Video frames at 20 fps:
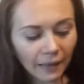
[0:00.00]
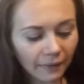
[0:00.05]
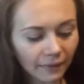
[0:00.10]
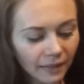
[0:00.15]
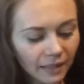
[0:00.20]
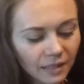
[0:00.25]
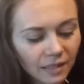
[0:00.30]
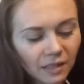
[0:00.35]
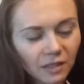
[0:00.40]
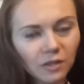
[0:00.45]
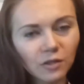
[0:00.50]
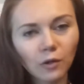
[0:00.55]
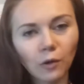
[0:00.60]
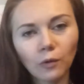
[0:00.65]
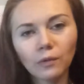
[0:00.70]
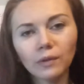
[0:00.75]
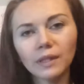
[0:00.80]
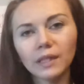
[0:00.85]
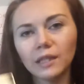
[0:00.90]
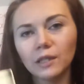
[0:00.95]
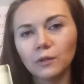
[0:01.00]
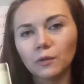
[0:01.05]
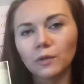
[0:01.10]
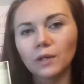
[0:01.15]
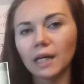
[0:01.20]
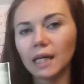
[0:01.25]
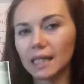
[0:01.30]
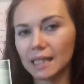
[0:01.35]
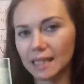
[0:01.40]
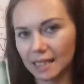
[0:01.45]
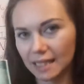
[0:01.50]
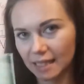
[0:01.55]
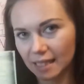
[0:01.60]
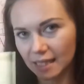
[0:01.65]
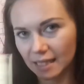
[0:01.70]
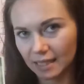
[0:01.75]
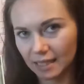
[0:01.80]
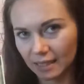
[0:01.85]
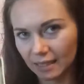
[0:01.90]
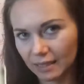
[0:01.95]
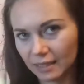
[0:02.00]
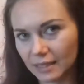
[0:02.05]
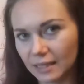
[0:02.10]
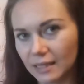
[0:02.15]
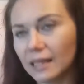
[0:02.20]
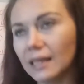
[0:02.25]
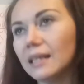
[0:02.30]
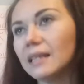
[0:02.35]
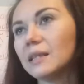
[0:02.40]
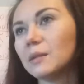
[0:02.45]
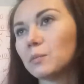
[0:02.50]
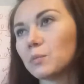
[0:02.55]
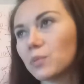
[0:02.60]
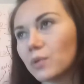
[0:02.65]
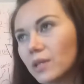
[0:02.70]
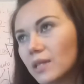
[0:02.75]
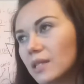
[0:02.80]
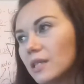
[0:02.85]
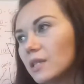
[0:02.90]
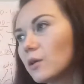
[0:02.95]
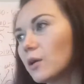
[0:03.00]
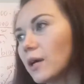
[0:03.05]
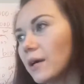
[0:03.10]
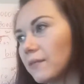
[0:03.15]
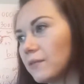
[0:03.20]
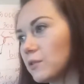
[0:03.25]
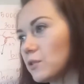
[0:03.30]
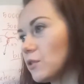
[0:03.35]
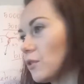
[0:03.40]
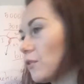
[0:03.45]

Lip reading: this is only your assistant. Yeah, the principle, you have to